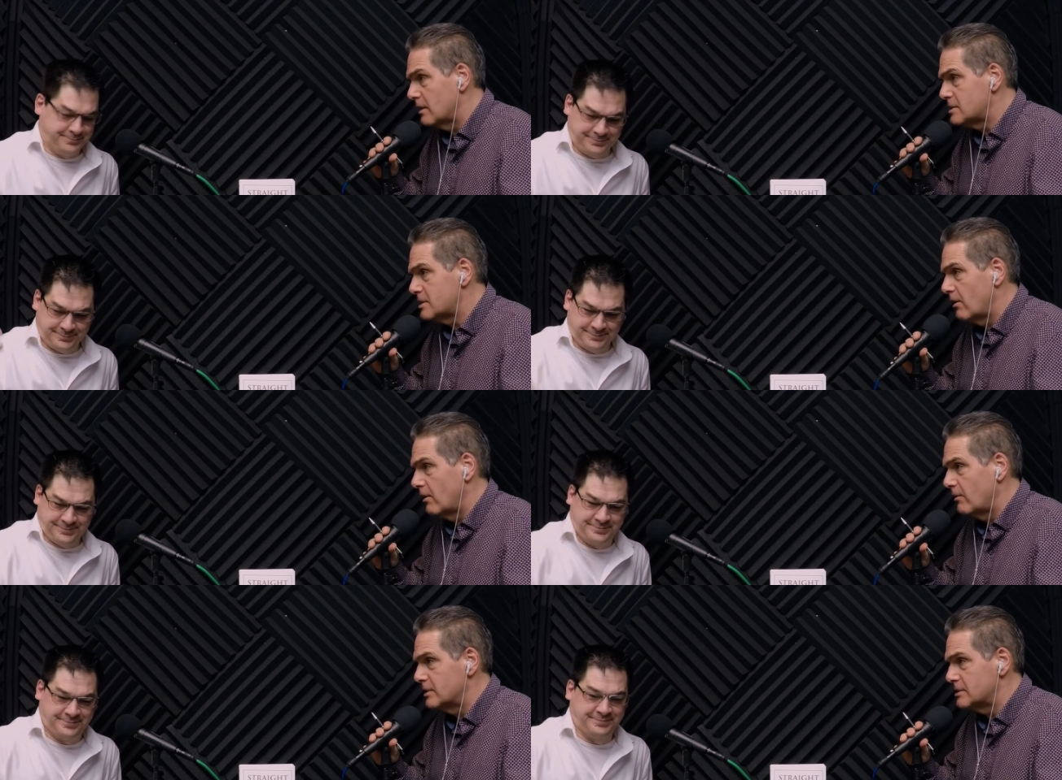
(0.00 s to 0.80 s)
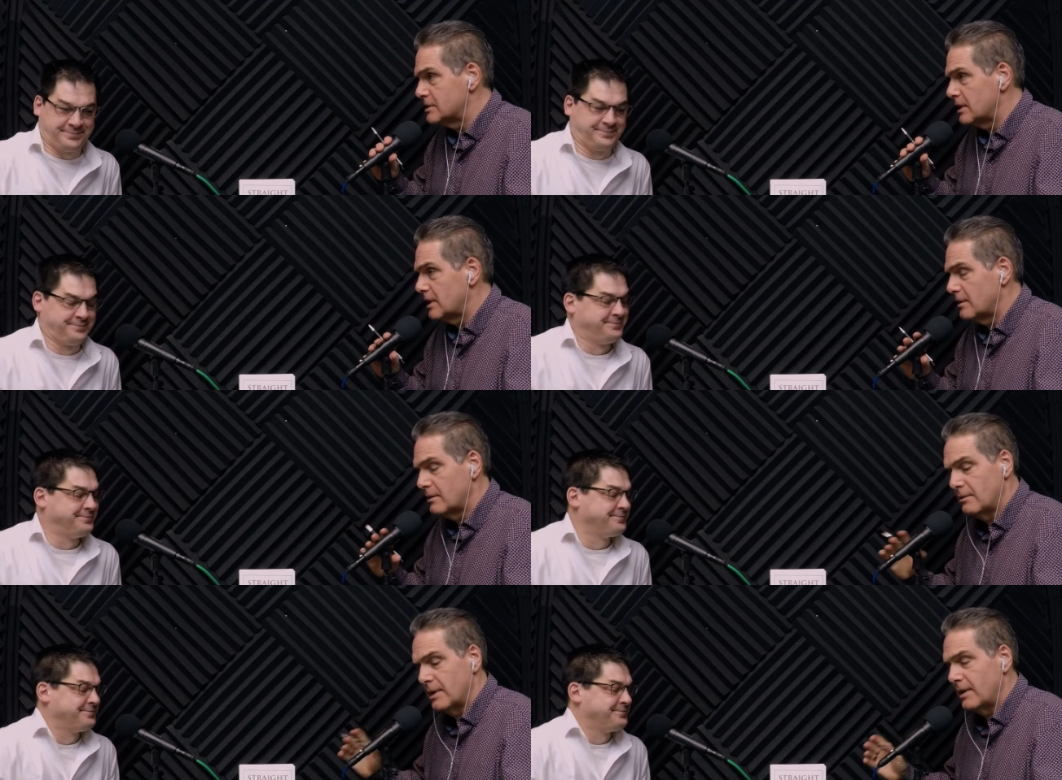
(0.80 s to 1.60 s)
Speaker 1: So it was uh,
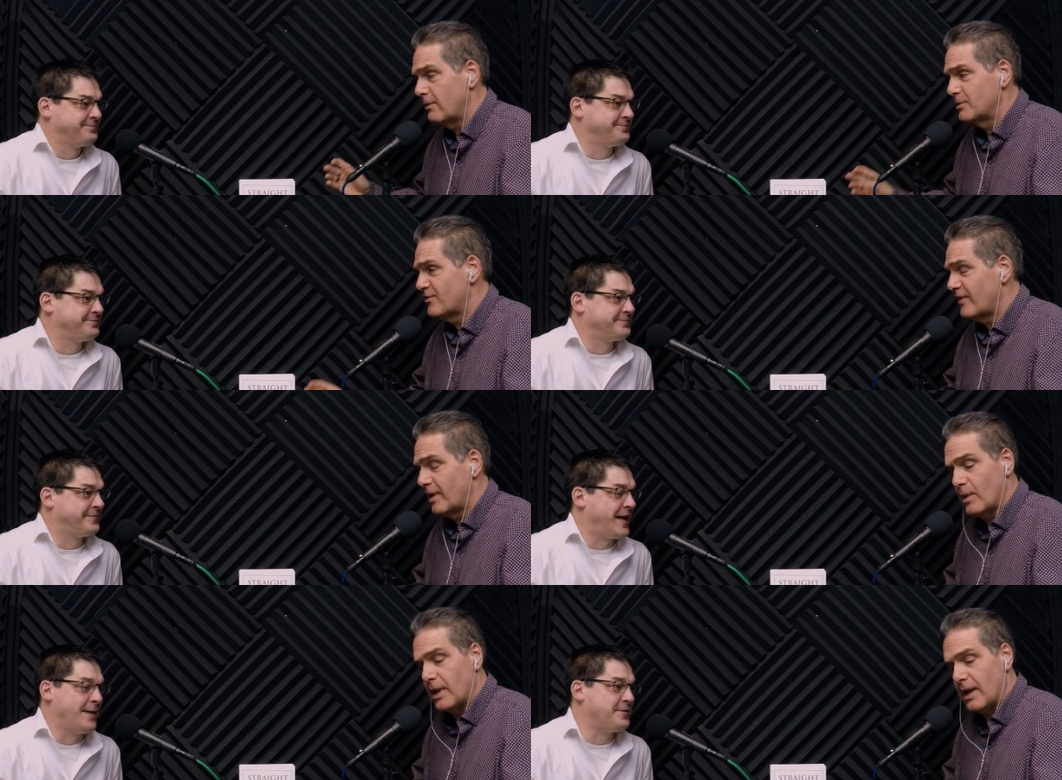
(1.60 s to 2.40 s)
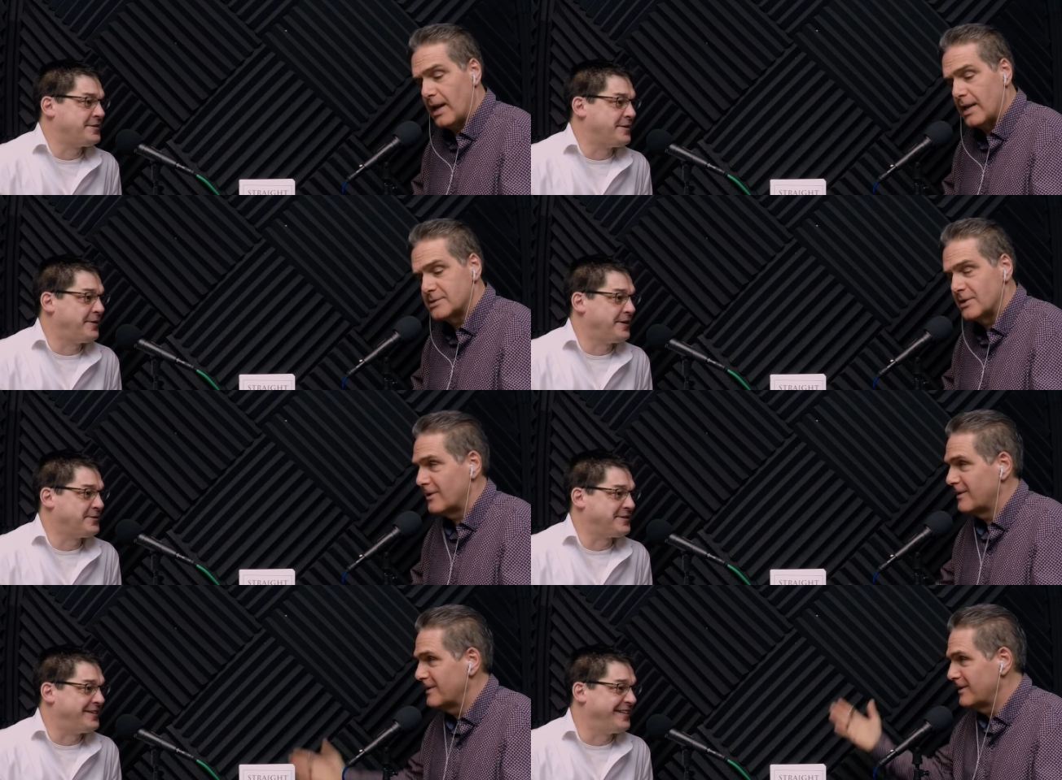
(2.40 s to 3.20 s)
it was fun while Happy it lasted. Saint Patrick's
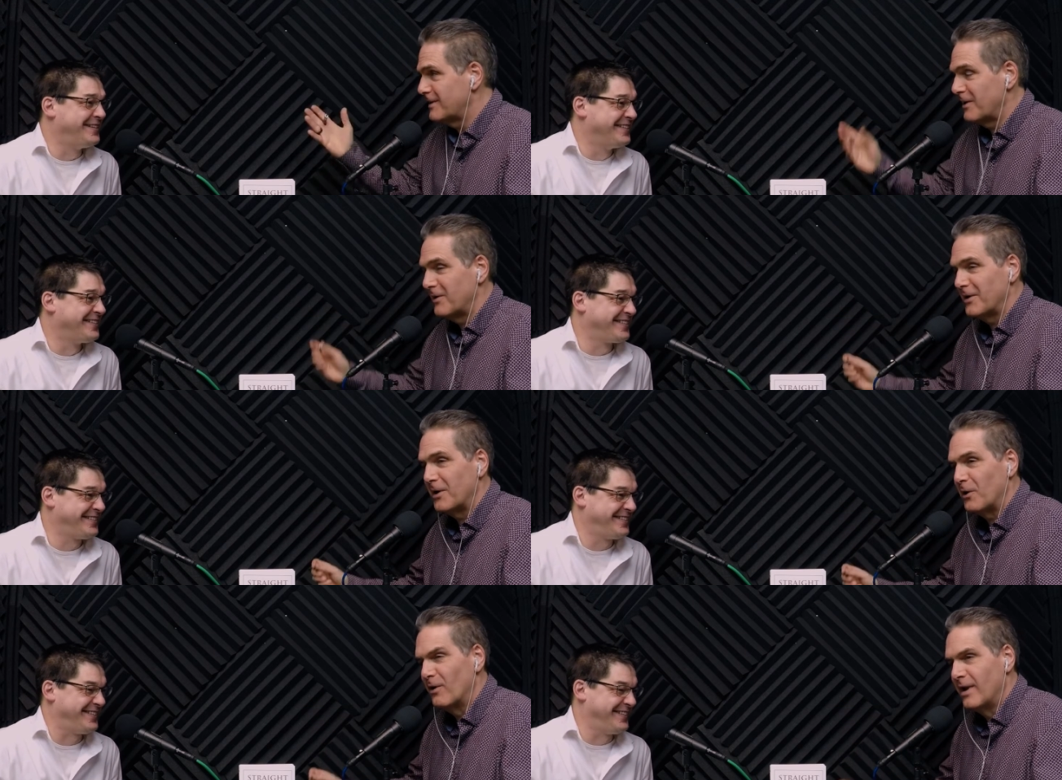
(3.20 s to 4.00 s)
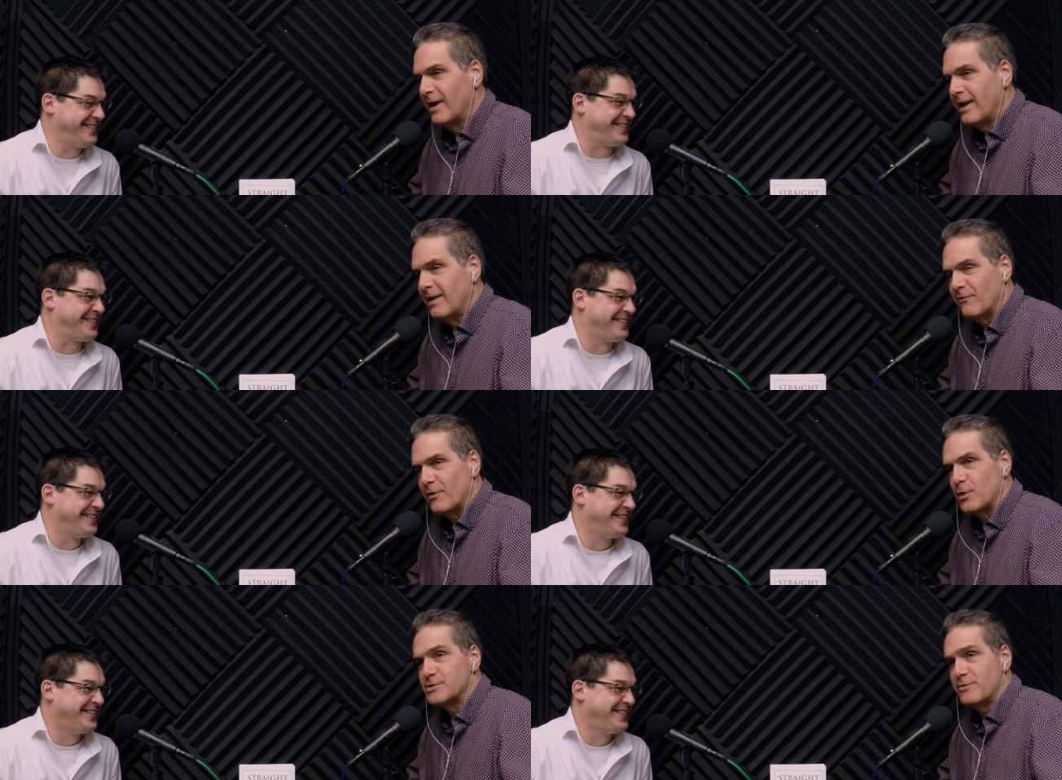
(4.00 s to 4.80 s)
Day. There you go. For
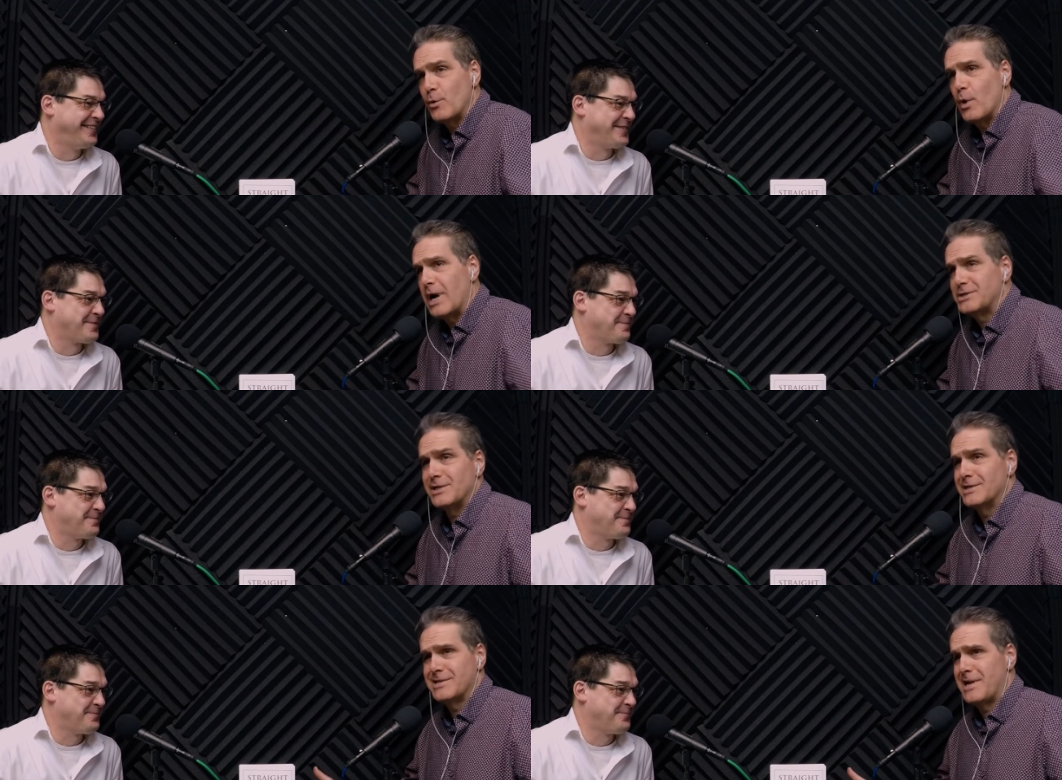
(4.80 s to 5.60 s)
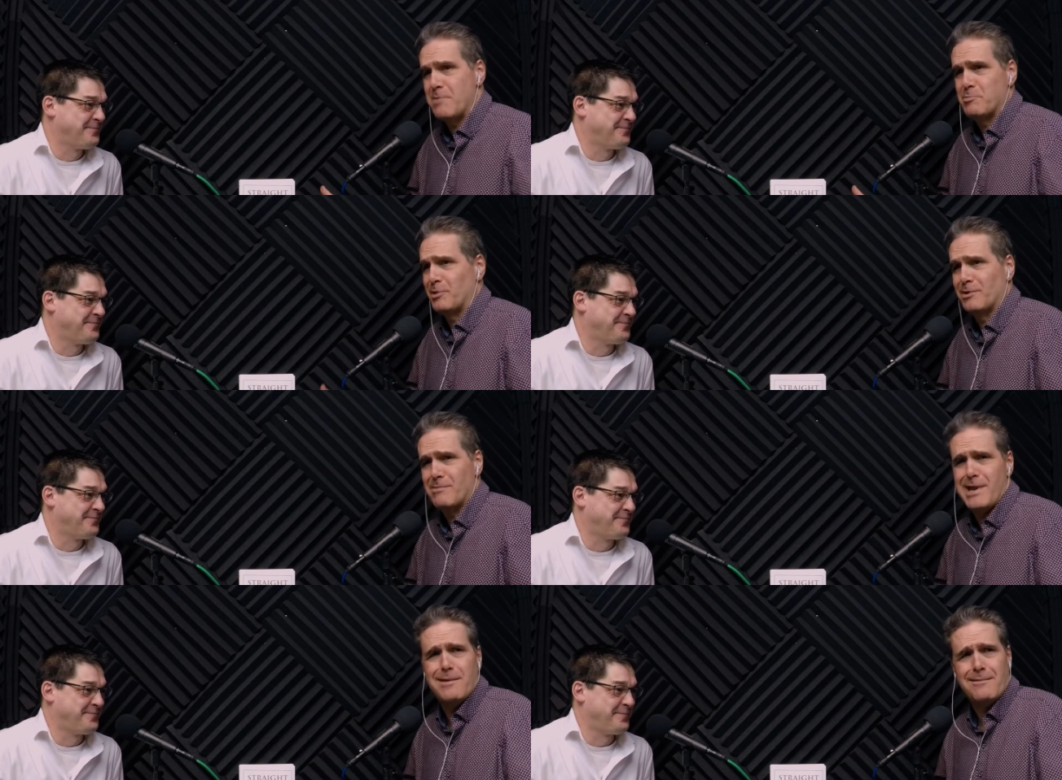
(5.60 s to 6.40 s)
those of you watching this in April or May,
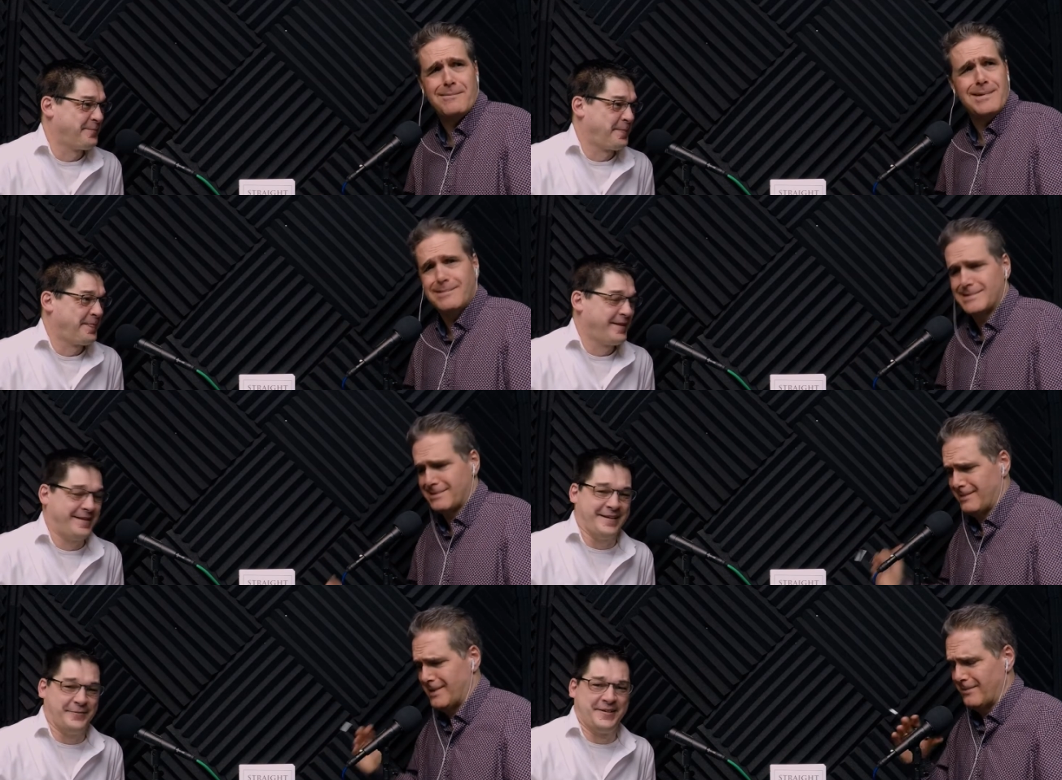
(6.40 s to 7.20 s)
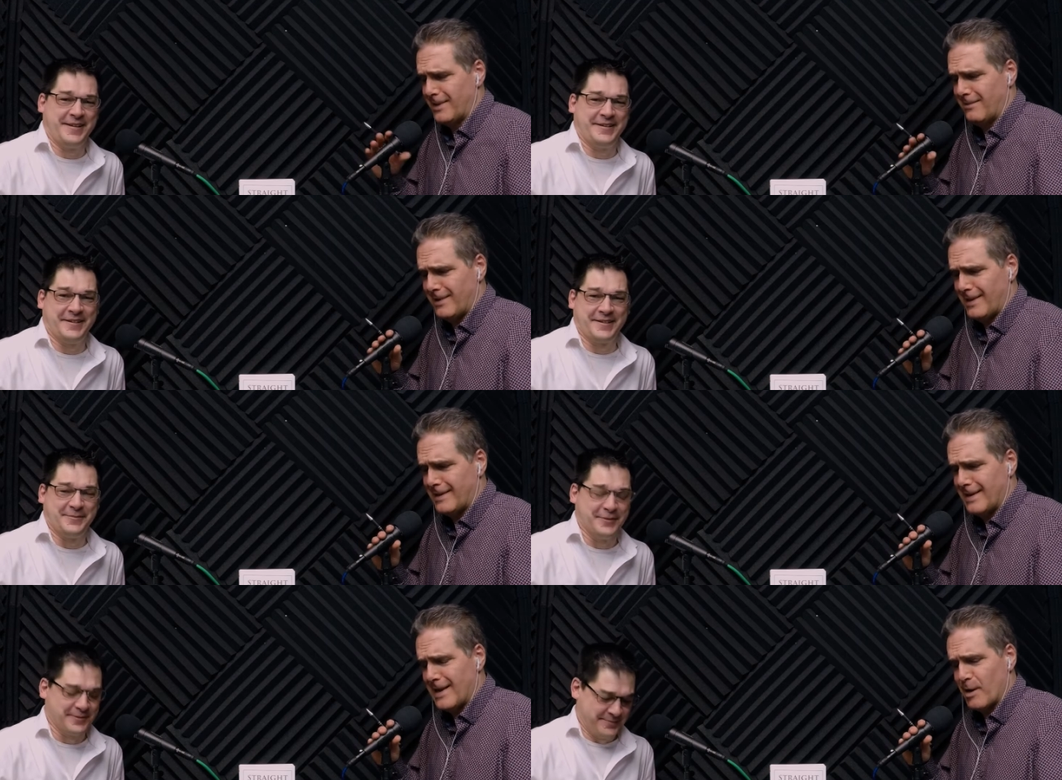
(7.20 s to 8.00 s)
you're going, what's going yeah, on? What are, what, are what are they
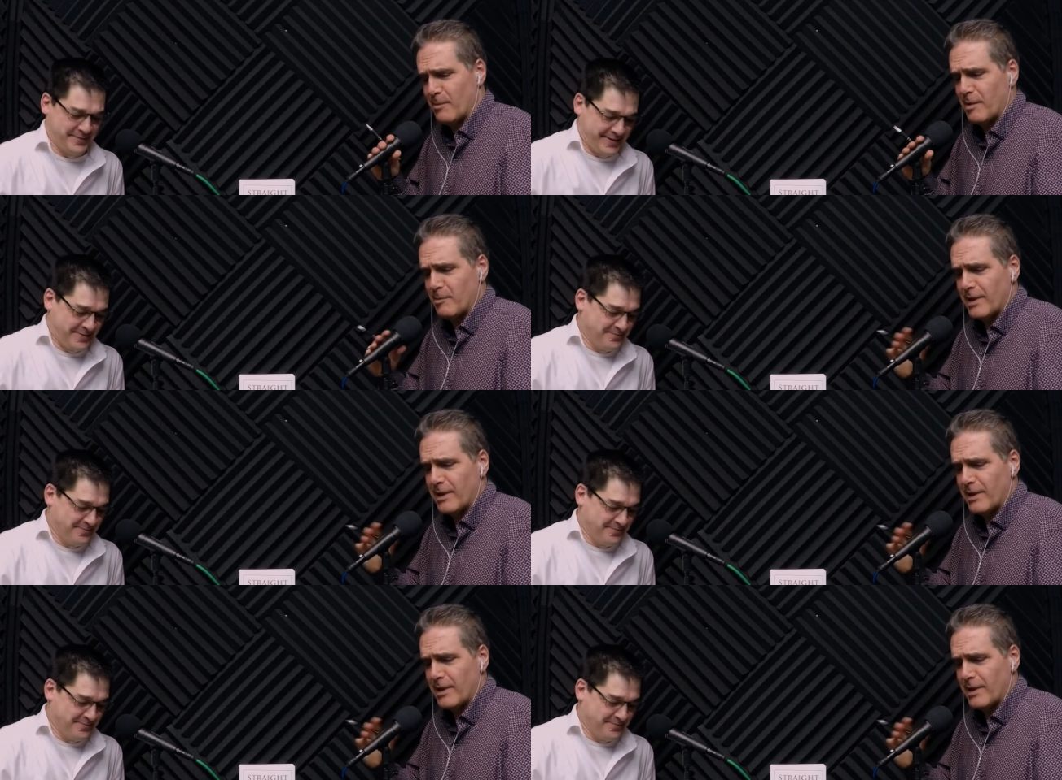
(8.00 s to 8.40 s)
talking about? But